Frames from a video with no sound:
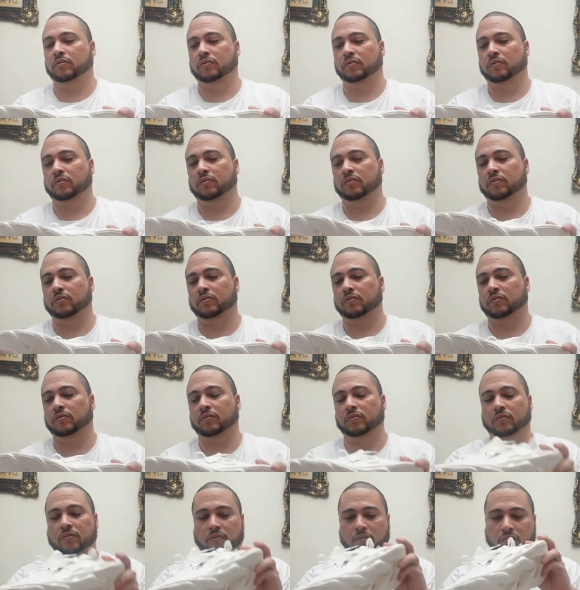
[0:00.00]

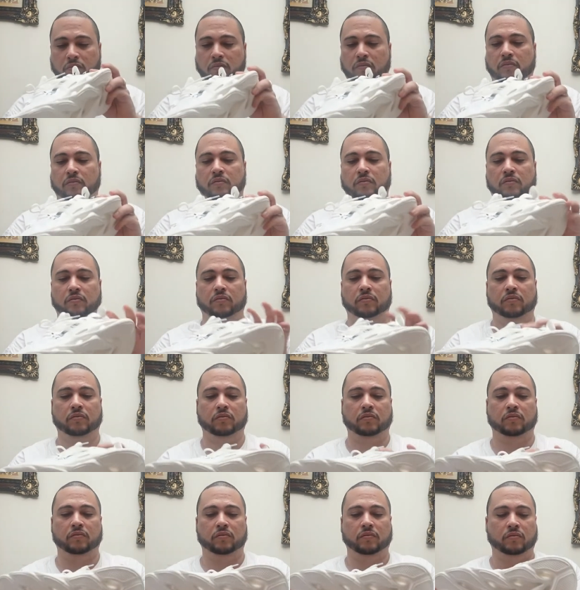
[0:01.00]

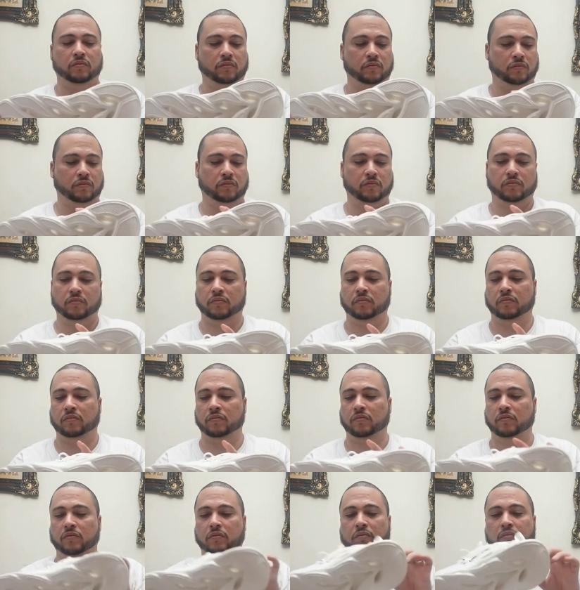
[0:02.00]

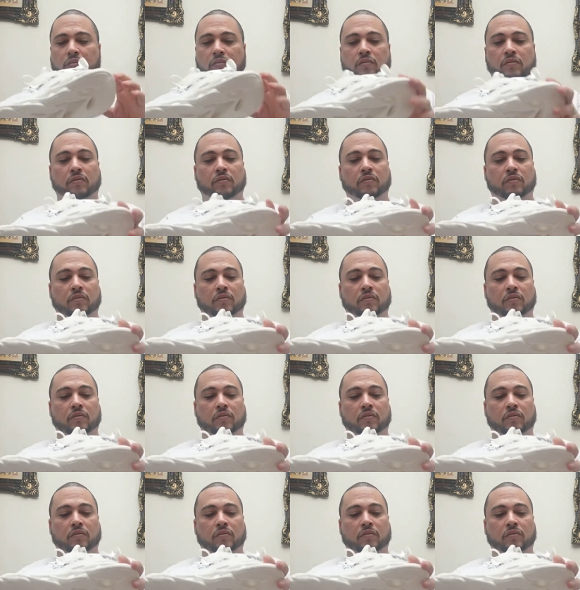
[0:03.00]
(no one is talking)